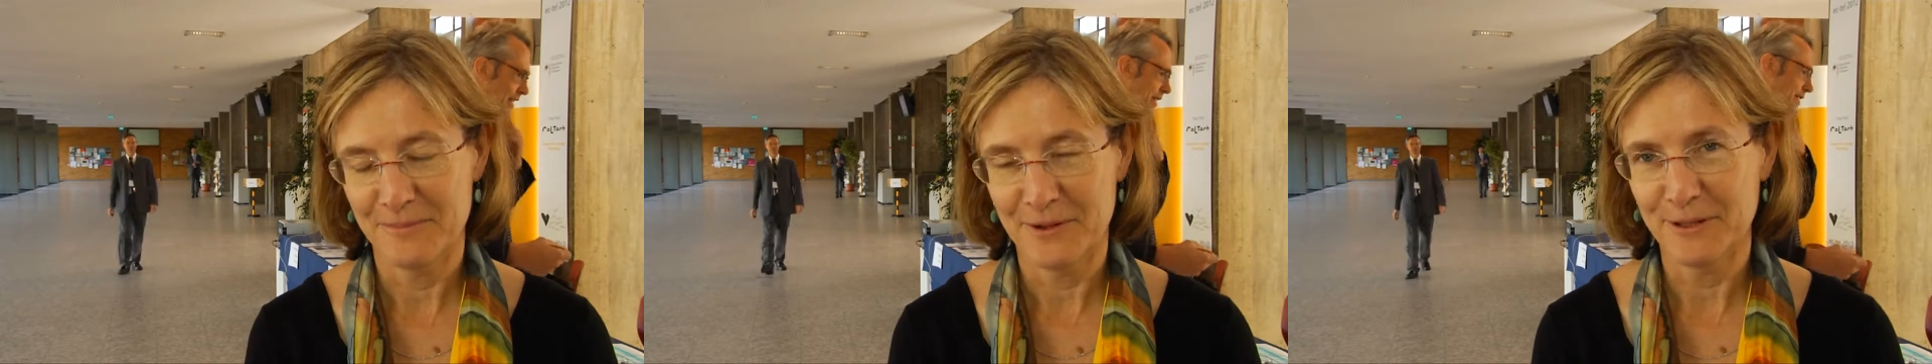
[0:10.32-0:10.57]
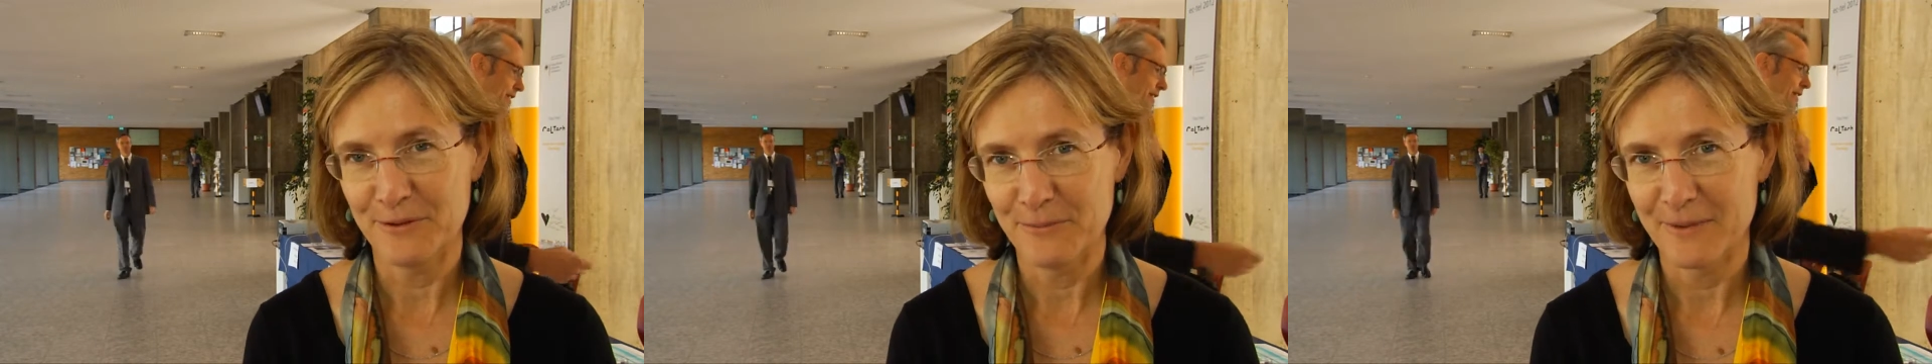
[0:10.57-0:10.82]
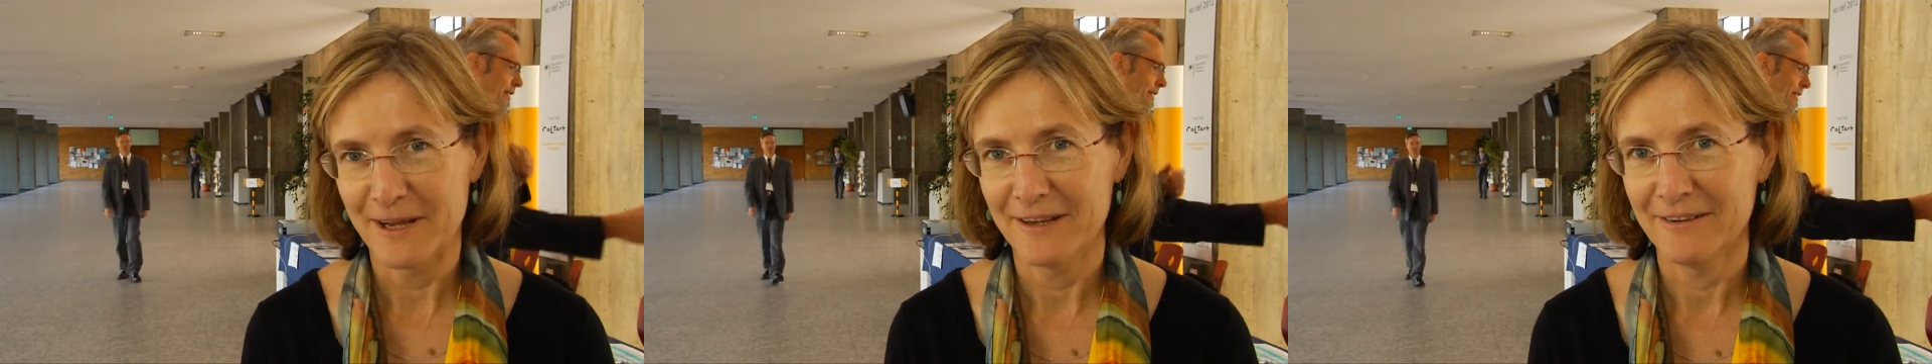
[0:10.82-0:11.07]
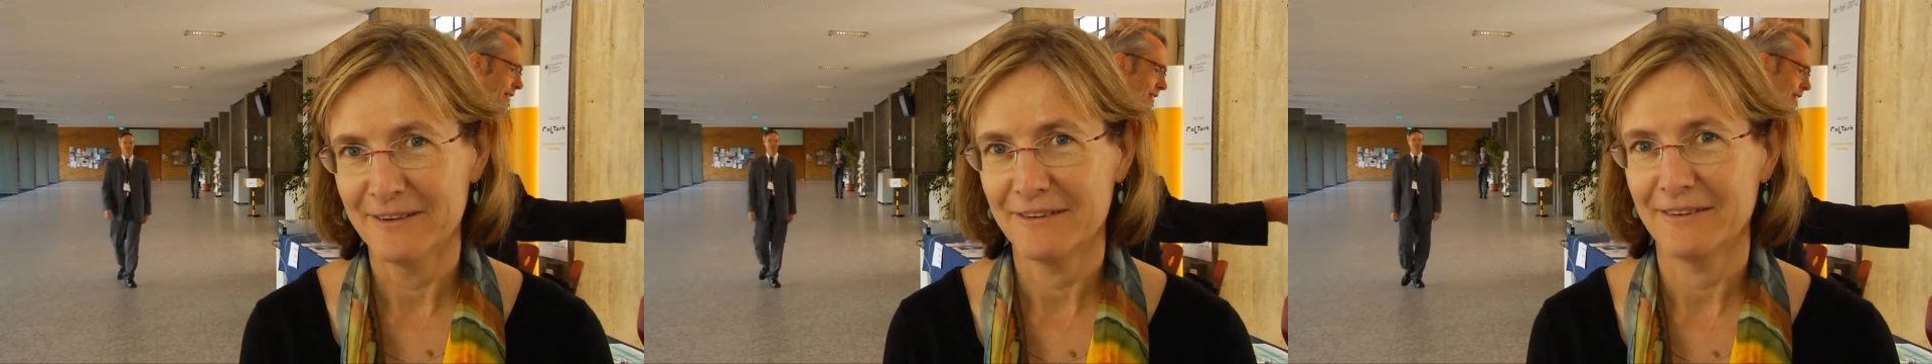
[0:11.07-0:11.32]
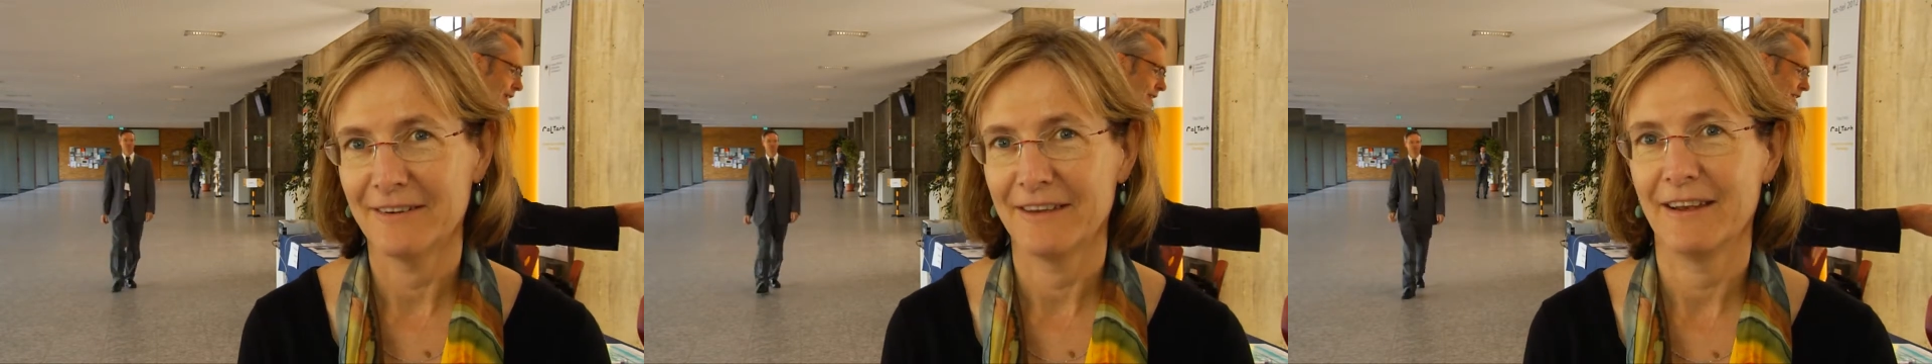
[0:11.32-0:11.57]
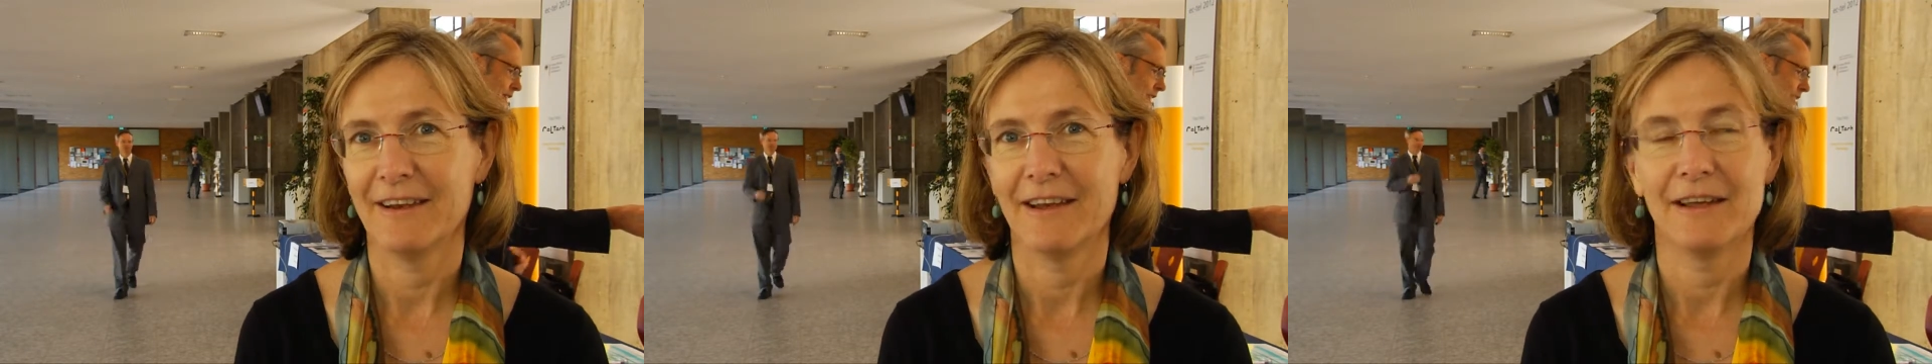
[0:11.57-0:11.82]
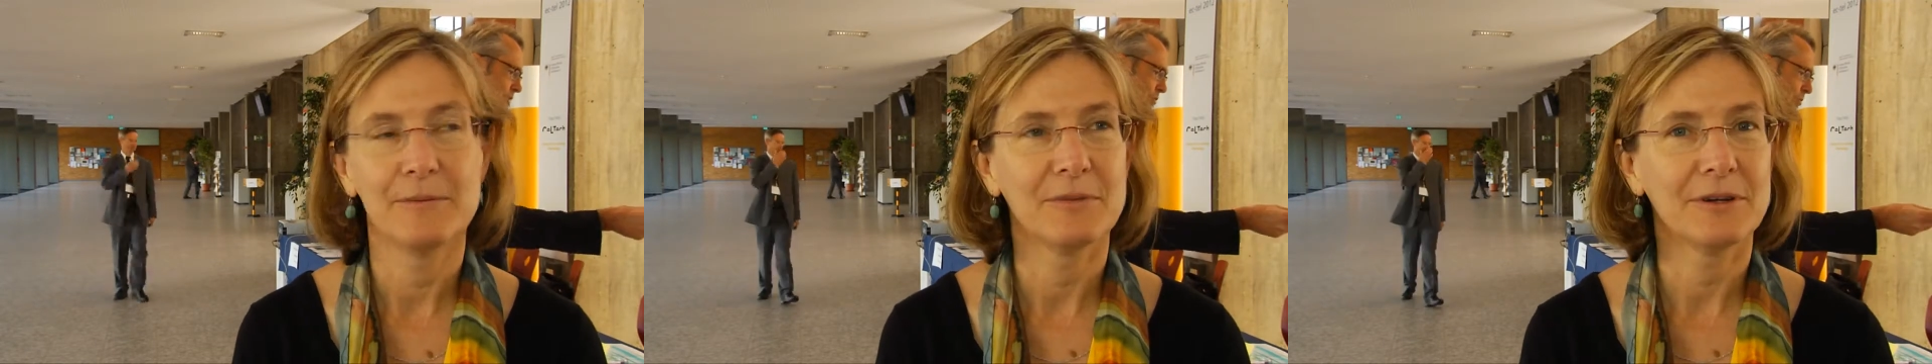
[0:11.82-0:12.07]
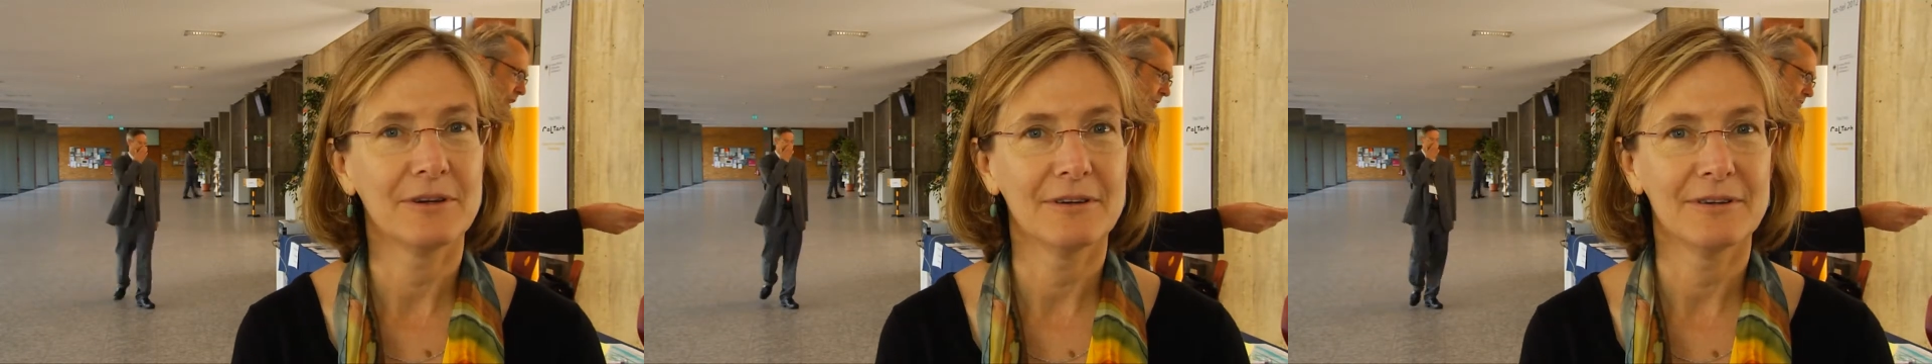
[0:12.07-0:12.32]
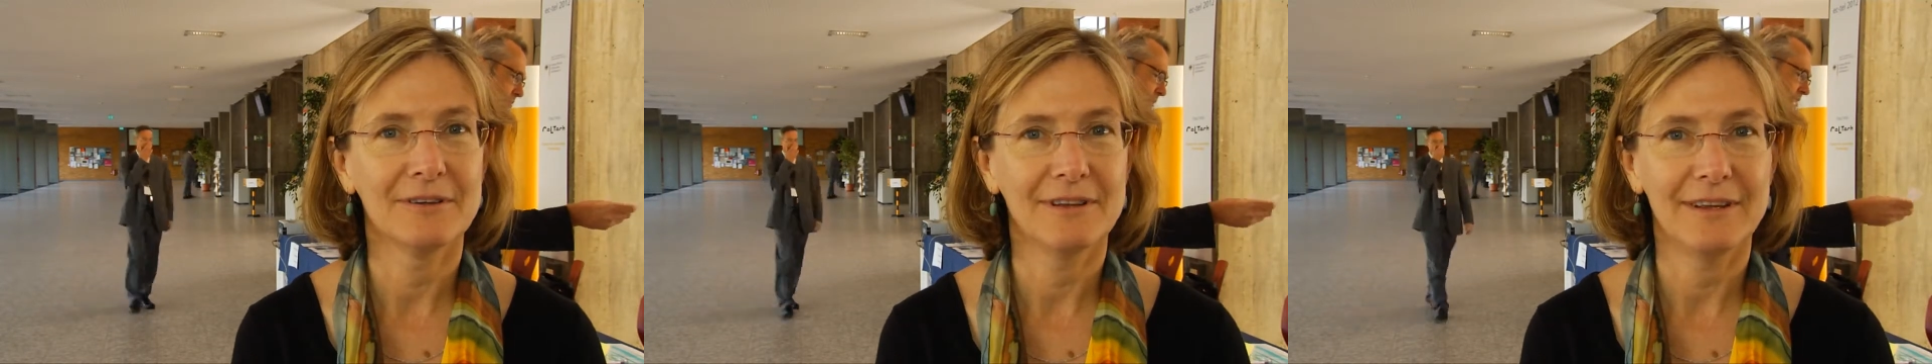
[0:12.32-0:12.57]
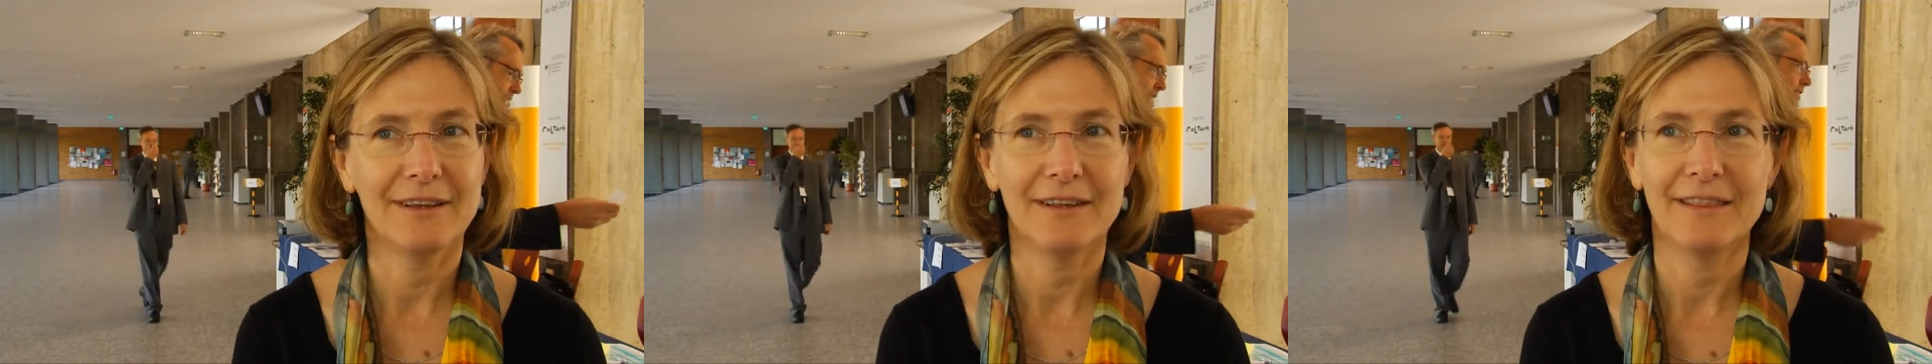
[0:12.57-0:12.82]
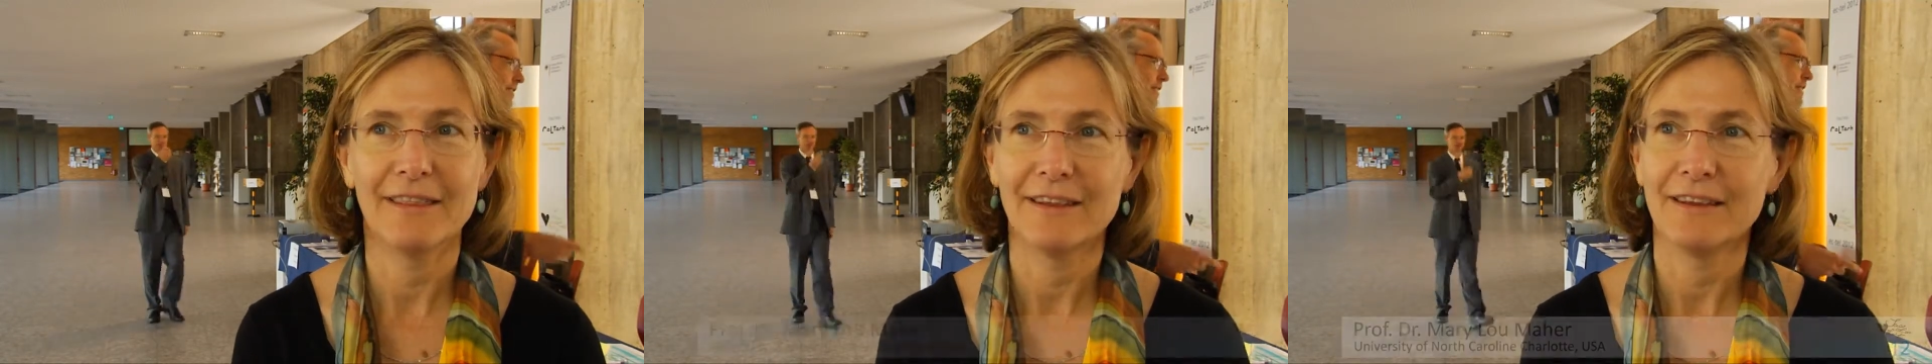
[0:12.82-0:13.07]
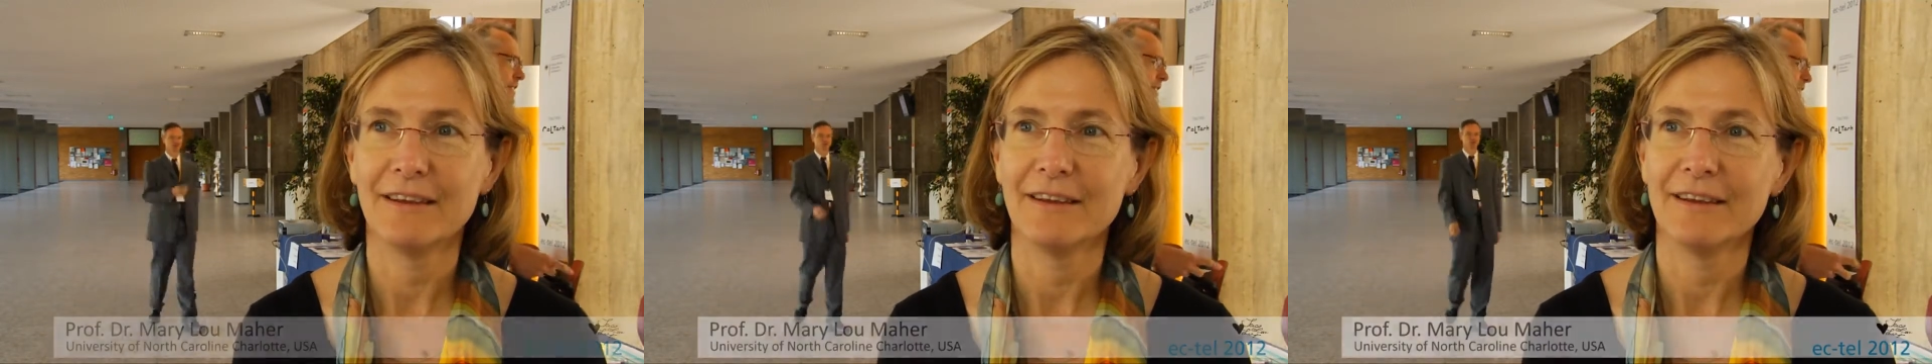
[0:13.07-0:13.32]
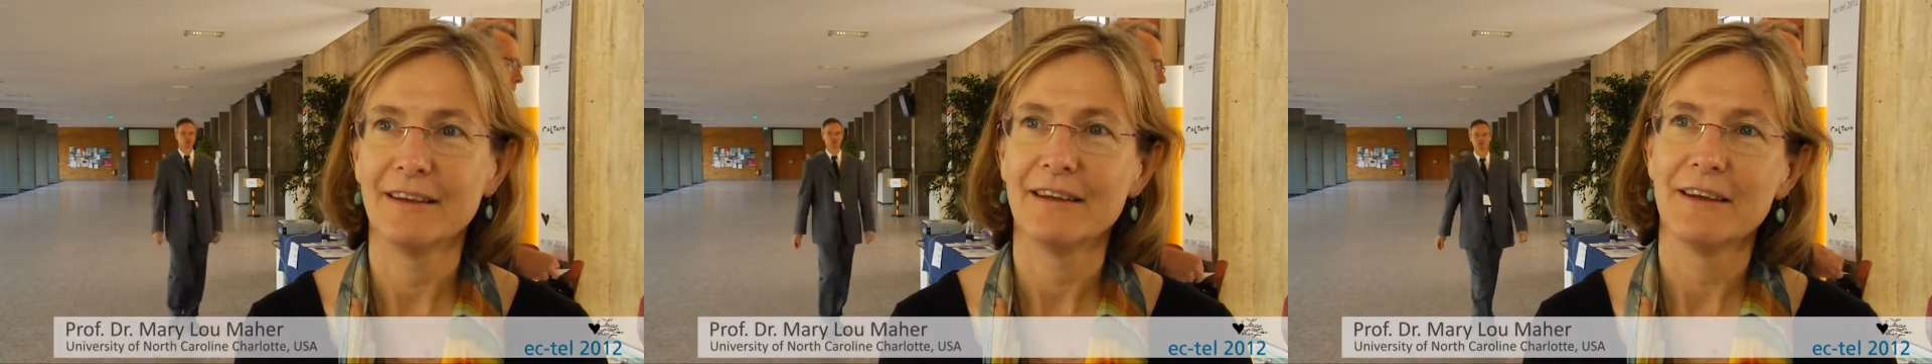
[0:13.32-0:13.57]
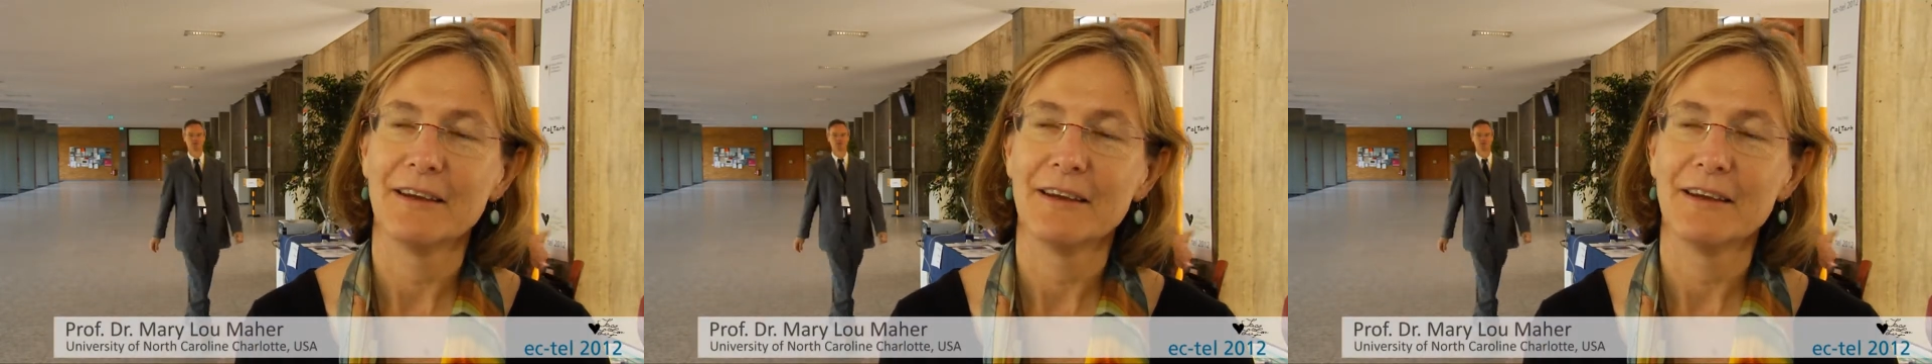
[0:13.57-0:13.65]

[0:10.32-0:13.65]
Mary Lou Maher, and I'm currently the